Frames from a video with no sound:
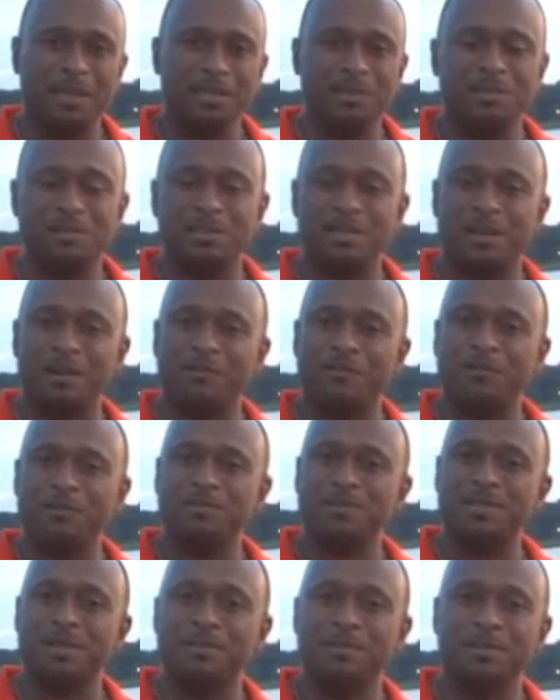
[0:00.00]
You saw from
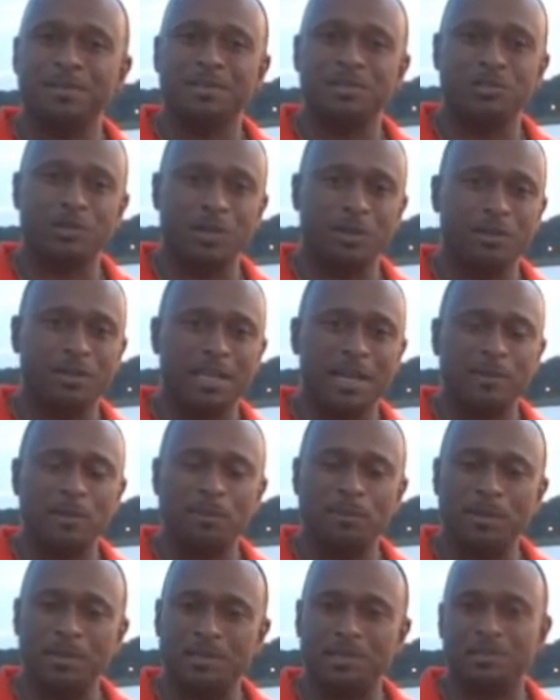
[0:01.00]
some of the trail camera
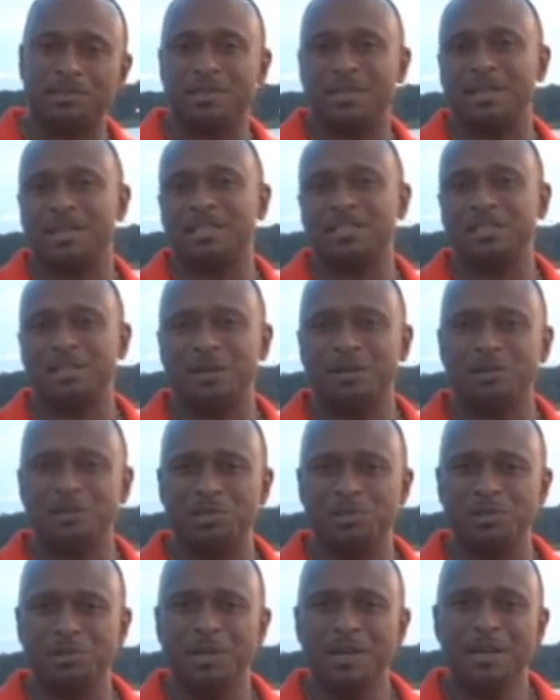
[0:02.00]
pictures that I showed
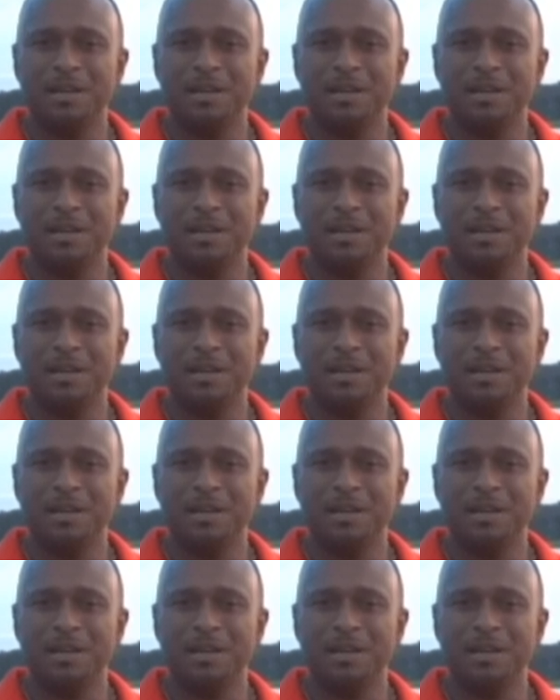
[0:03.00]
you,